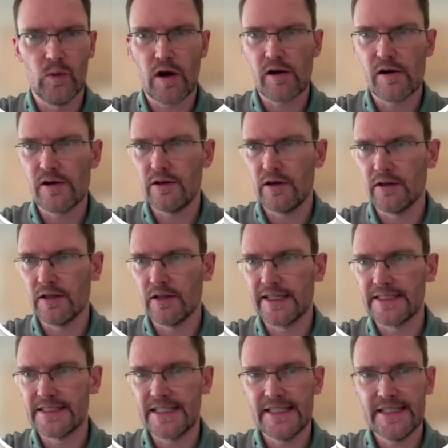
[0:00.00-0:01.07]
Will Warren on
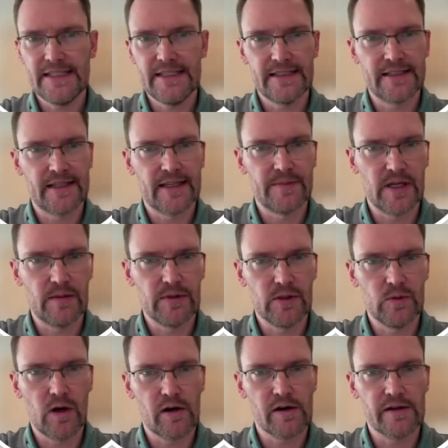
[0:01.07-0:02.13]
LinkedIn, and I'm
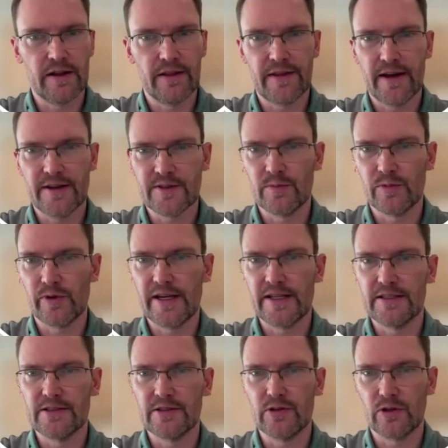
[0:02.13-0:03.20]
wwarren at
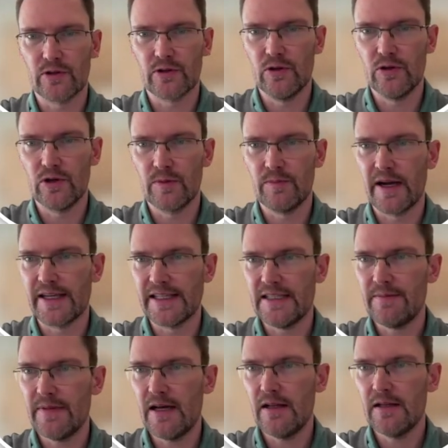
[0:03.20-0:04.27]
thousandbrains.org by
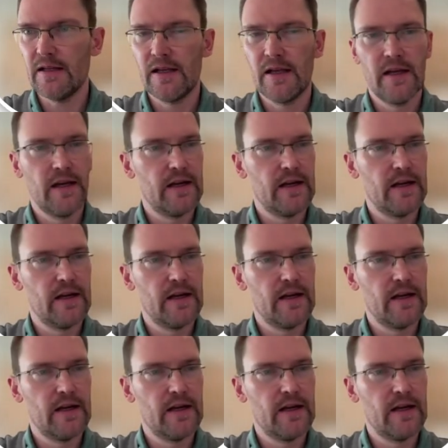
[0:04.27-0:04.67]
email.